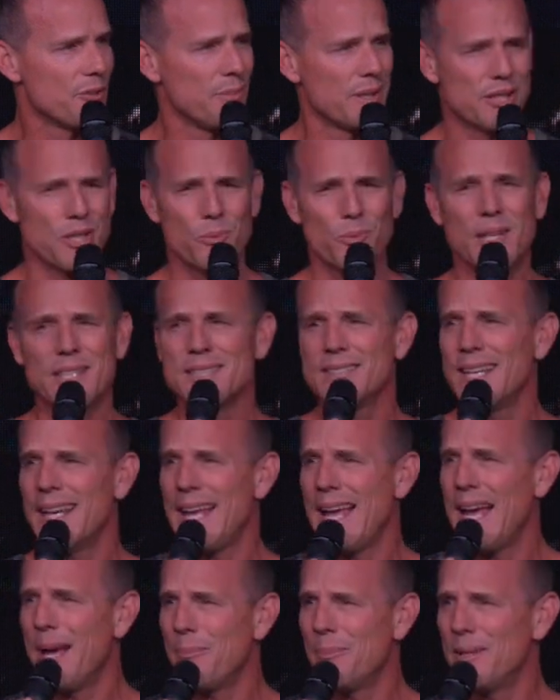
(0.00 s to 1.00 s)
But the reason that
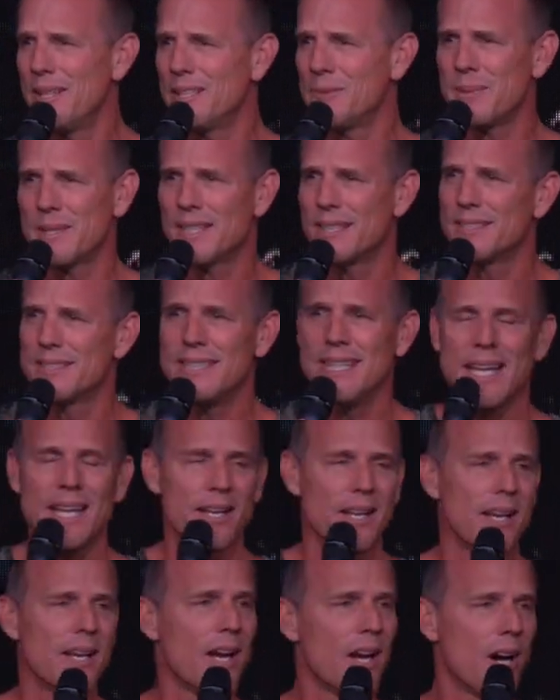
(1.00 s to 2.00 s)
happened is because he had
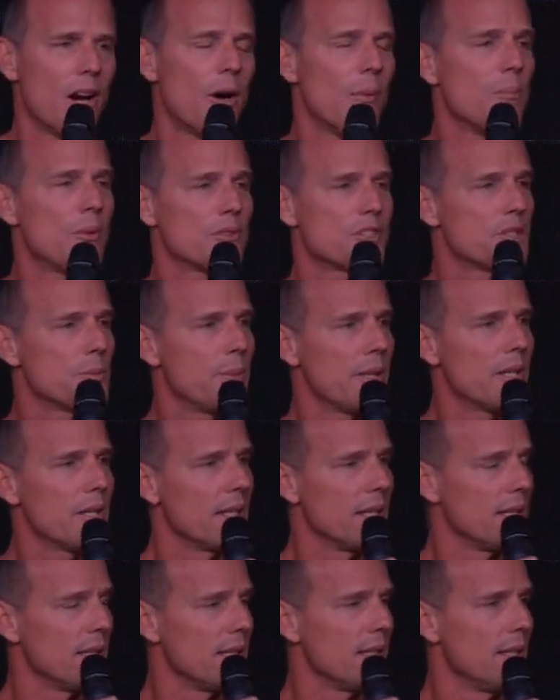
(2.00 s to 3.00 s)
a humble spirit.